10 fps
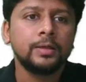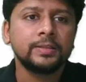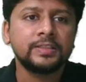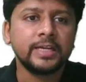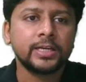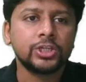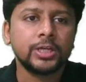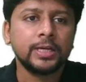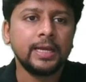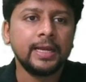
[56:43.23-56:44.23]

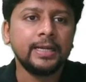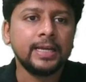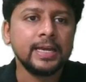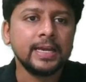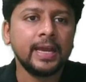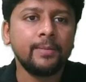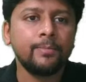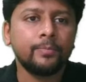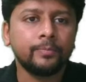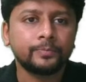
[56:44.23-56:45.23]
Section
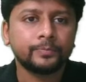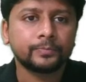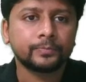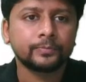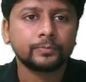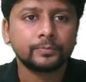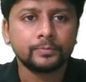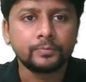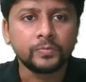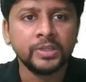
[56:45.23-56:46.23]
80M
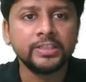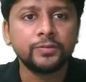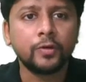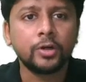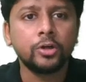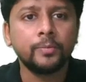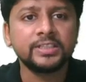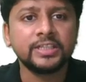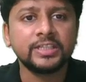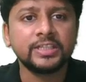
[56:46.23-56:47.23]
is for
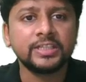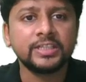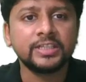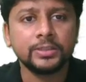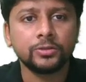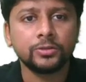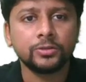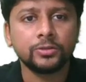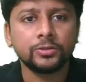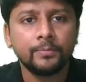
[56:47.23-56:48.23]
domestic companies
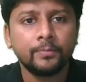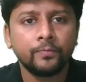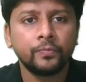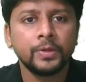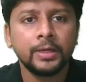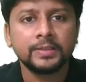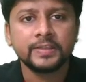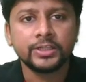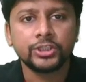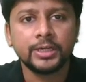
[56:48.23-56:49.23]
only.
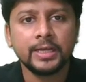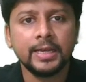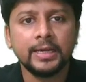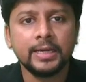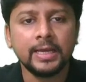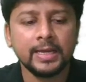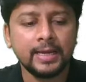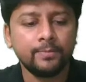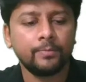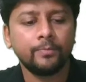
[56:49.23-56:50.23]
Section
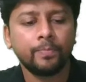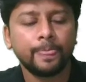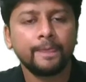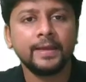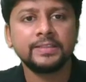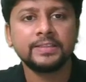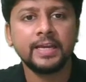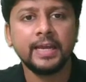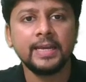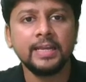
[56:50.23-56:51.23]
80M is
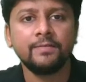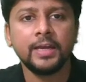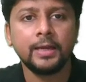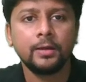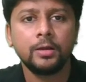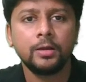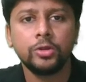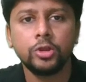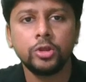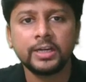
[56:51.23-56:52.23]
anyway
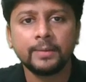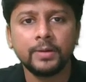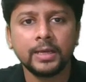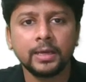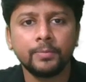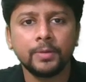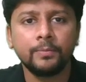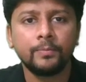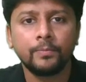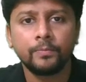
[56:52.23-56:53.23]
not applicable
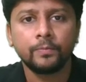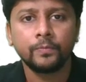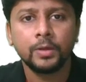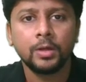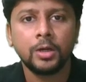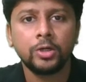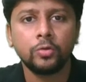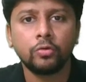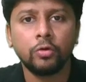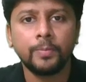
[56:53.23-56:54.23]
to
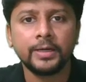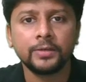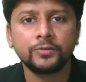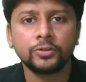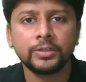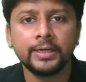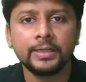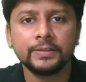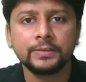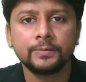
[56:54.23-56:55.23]
cooperative
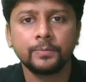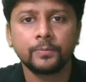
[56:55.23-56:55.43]
societies.